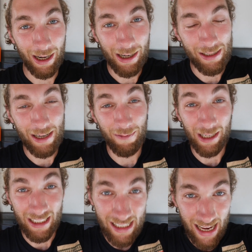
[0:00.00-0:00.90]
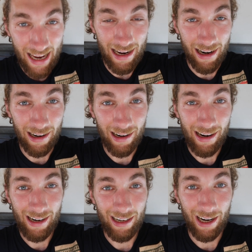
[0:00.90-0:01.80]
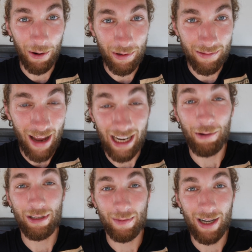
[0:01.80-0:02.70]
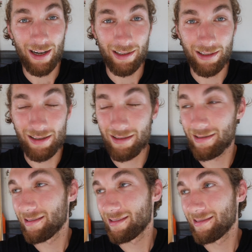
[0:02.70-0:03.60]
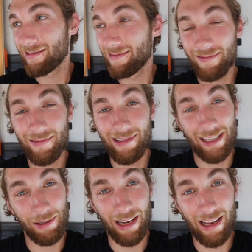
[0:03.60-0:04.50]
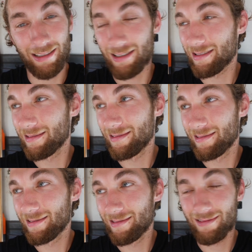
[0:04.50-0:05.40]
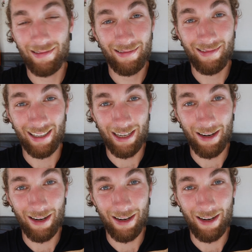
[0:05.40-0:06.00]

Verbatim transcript: gonna go see if we can stay here, go and hang out with some turtles, see what the deal is. Let's do it. Let's